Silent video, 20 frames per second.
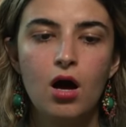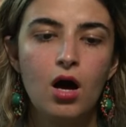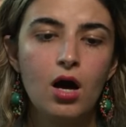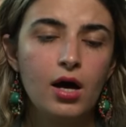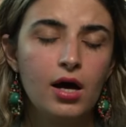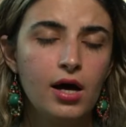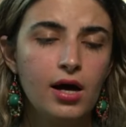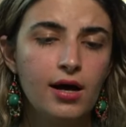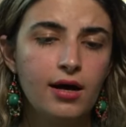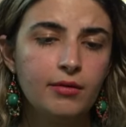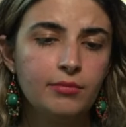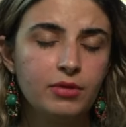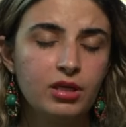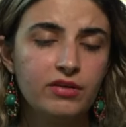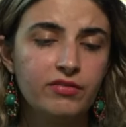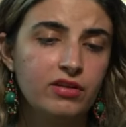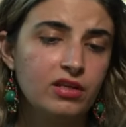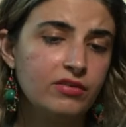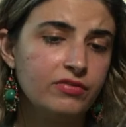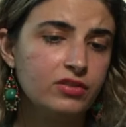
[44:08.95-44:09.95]
Um,
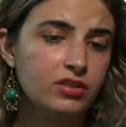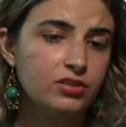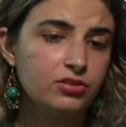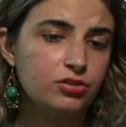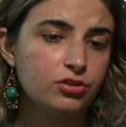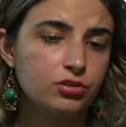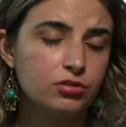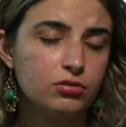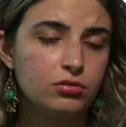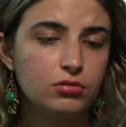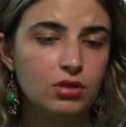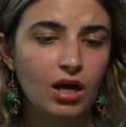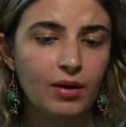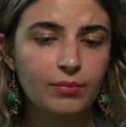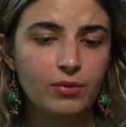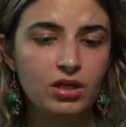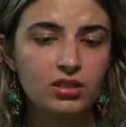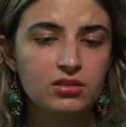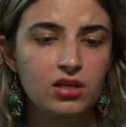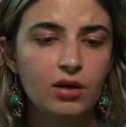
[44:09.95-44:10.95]
even if they do,
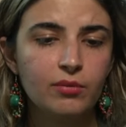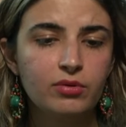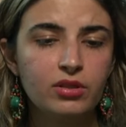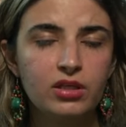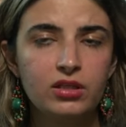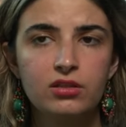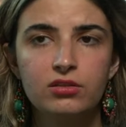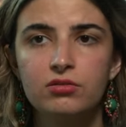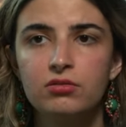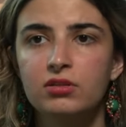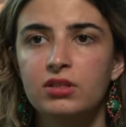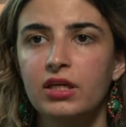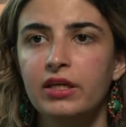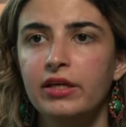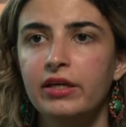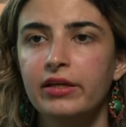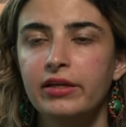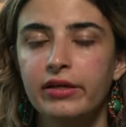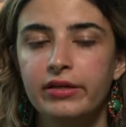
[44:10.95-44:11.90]
I'm not obligated to take it.